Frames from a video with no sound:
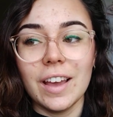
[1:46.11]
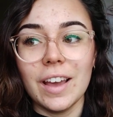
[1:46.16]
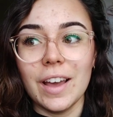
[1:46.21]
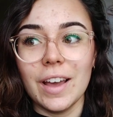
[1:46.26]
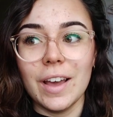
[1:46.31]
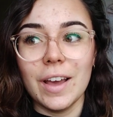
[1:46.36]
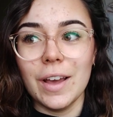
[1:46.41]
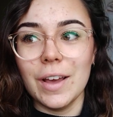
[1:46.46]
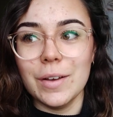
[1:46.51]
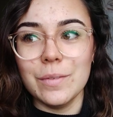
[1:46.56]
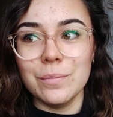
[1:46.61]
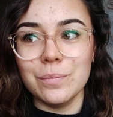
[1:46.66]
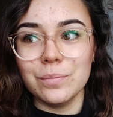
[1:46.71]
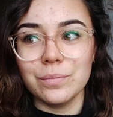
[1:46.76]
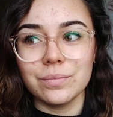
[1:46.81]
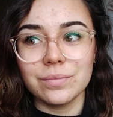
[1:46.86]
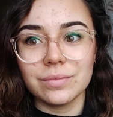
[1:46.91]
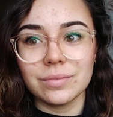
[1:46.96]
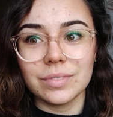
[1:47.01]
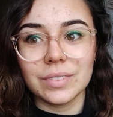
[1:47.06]

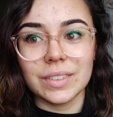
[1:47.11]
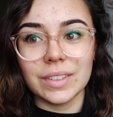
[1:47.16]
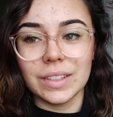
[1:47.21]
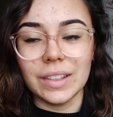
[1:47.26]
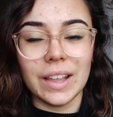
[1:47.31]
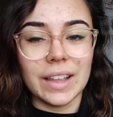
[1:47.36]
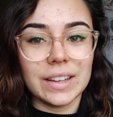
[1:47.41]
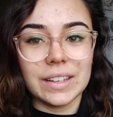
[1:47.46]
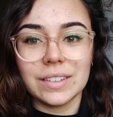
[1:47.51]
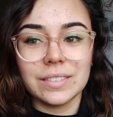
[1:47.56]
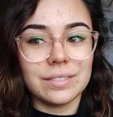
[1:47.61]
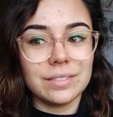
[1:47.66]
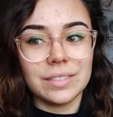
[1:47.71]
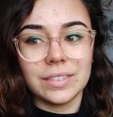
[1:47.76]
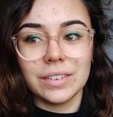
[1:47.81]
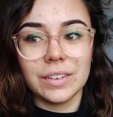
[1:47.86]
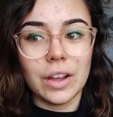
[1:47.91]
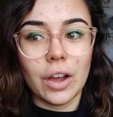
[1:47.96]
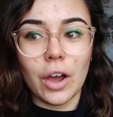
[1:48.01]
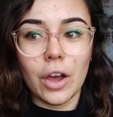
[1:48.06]
um, like,
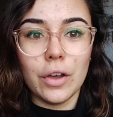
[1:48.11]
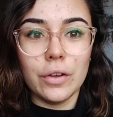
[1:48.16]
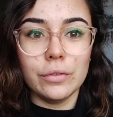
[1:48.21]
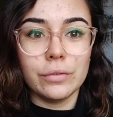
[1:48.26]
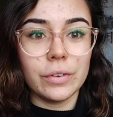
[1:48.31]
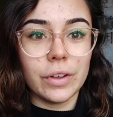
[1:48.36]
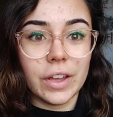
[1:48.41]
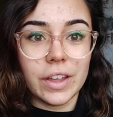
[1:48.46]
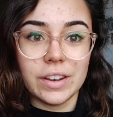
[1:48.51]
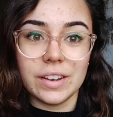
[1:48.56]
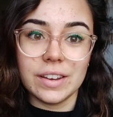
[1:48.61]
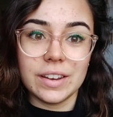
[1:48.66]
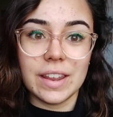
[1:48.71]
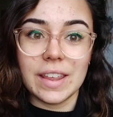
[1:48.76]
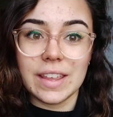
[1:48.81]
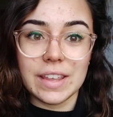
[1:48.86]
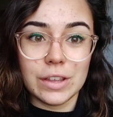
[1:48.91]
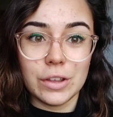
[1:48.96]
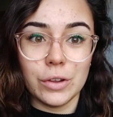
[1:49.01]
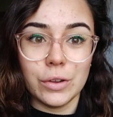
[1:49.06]
of an
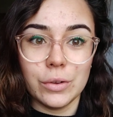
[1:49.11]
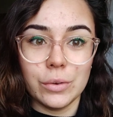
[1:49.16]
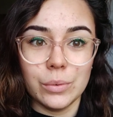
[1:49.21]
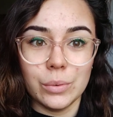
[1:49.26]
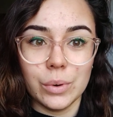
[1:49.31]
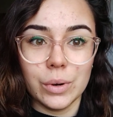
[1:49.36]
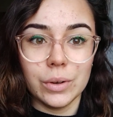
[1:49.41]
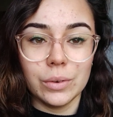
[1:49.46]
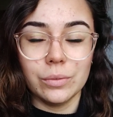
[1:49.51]
EU